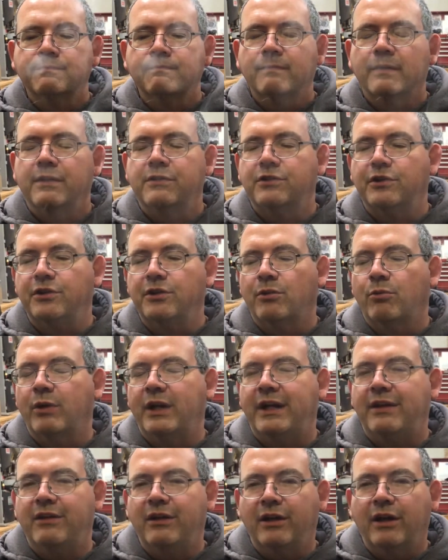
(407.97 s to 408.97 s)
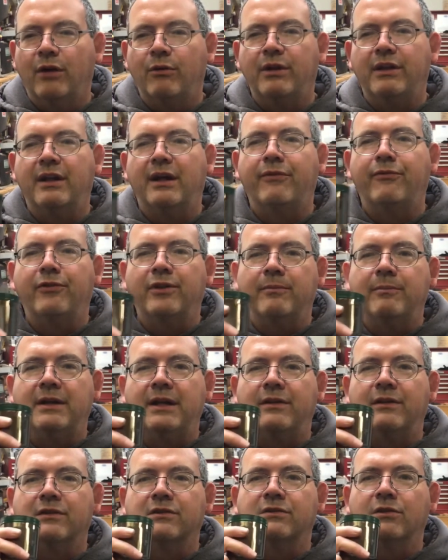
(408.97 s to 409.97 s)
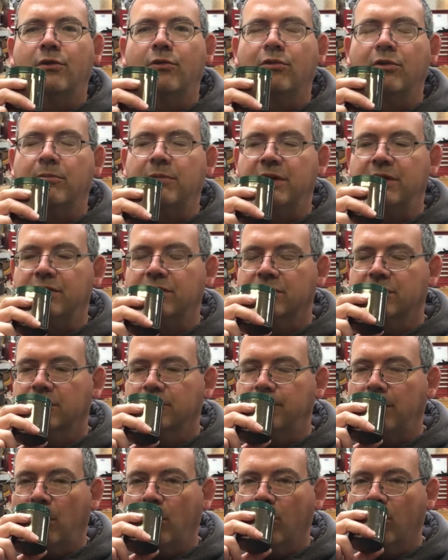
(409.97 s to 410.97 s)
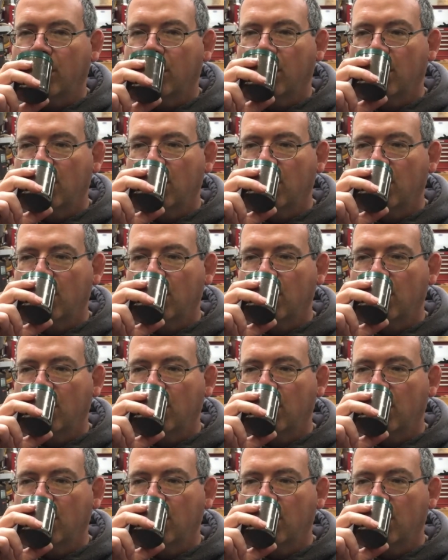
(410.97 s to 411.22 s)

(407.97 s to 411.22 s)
So your way to go would definitely be the Stokely's bulk.